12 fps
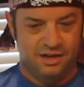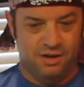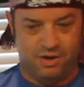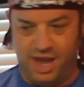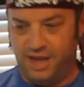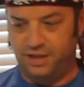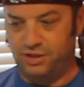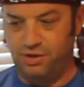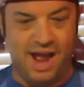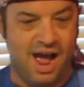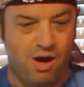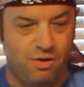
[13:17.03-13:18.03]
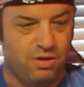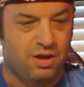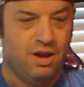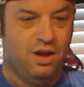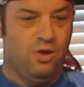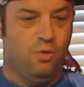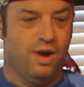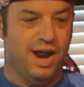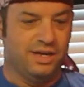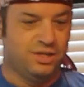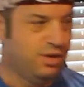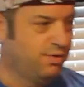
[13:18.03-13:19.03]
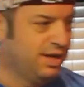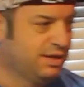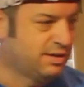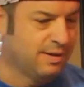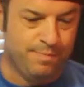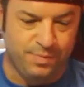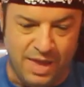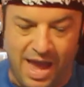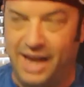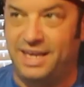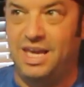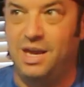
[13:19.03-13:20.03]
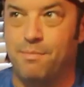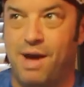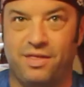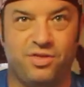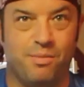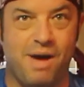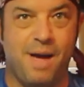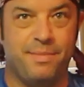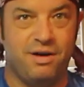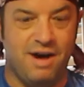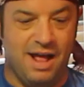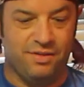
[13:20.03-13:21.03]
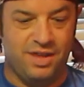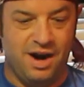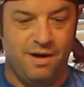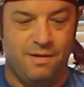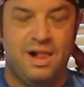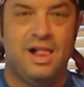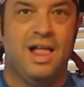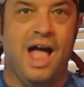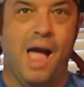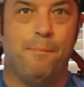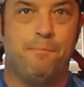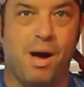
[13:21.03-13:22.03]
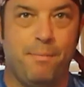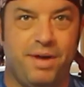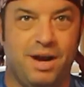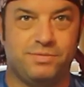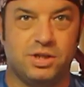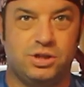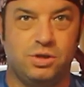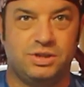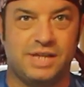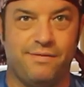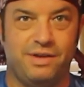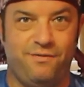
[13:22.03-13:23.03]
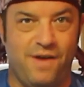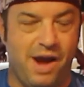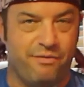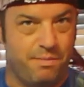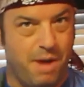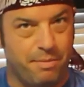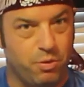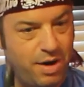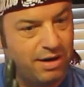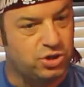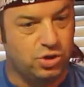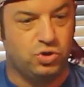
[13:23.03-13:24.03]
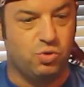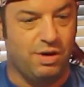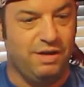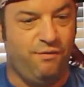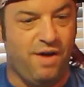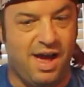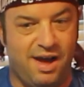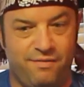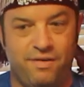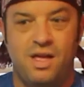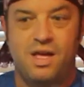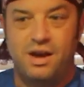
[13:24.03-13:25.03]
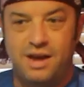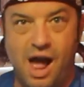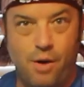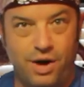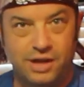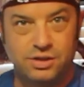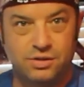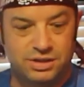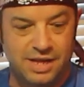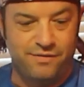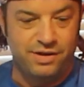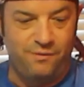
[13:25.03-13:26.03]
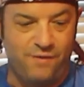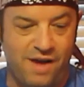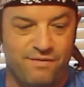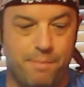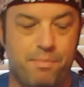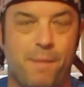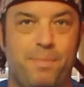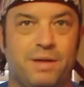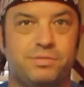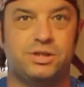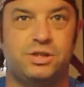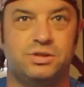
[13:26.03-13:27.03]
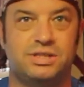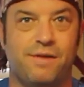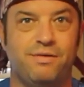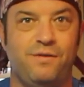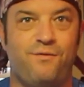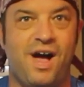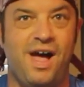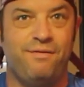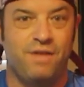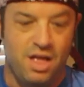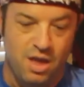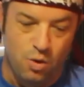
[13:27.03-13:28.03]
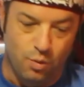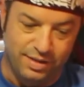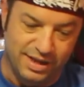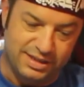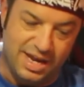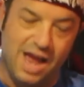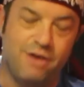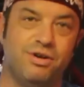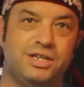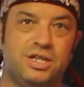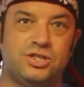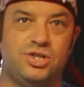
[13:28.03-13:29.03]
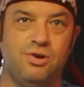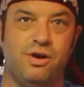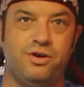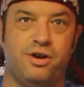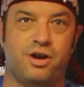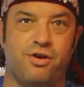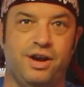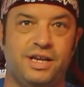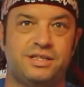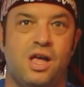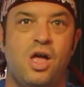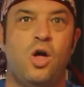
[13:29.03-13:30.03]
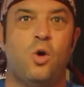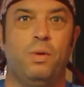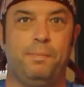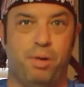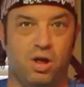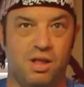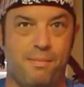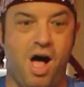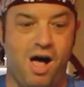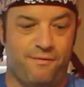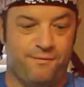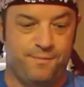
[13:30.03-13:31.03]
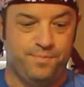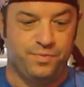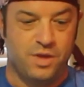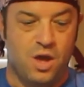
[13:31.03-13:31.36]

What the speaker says: Okay, so now what I do is, I keep my thermometer out there, I bump it up to 275. Remember, we are 225, now we're at 275. I bump it up to 275. When this guy reaches 200 degrees, we pull him off.